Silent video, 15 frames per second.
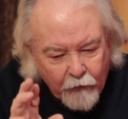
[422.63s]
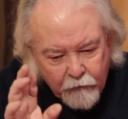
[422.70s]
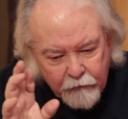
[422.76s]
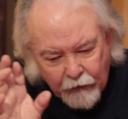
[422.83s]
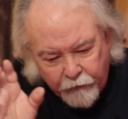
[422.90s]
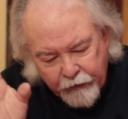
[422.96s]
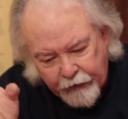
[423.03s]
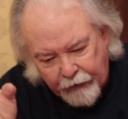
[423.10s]

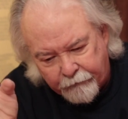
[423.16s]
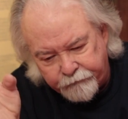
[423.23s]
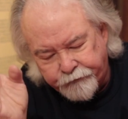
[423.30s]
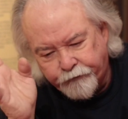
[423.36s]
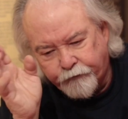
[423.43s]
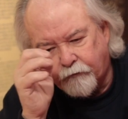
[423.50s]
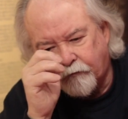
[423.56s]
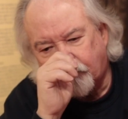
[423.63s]
Now again,
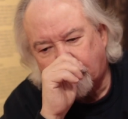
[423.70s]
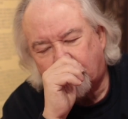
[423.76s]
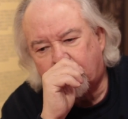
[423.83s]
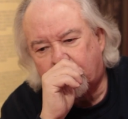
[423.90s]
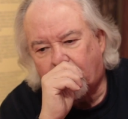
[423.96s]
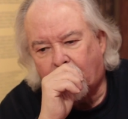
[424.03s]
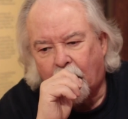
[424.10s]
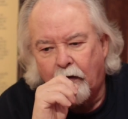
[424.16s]

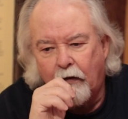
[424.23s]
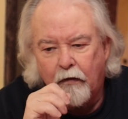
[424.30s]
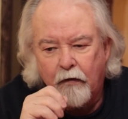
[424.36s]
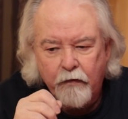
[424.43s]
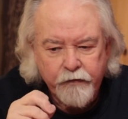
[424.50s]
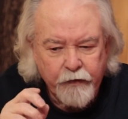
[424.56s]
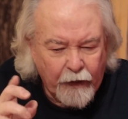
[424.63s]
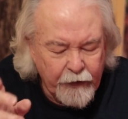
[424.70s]

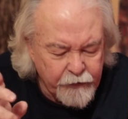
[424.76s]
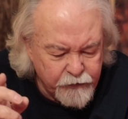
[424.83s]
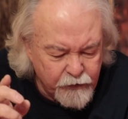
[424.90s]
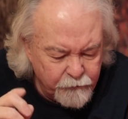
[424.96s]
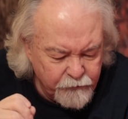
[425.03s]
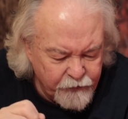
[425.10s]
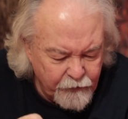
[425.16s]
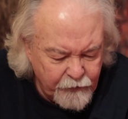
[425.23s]
science
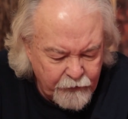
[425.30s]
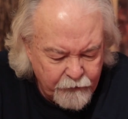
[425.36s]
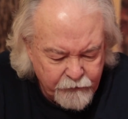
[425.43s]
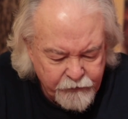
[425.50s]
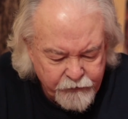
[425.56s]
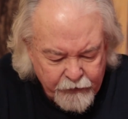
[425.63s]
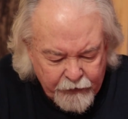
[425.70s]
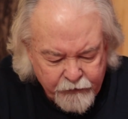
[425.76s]
comes in here
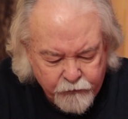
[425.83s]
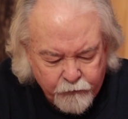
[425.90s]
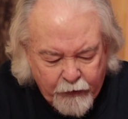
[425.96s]
and says,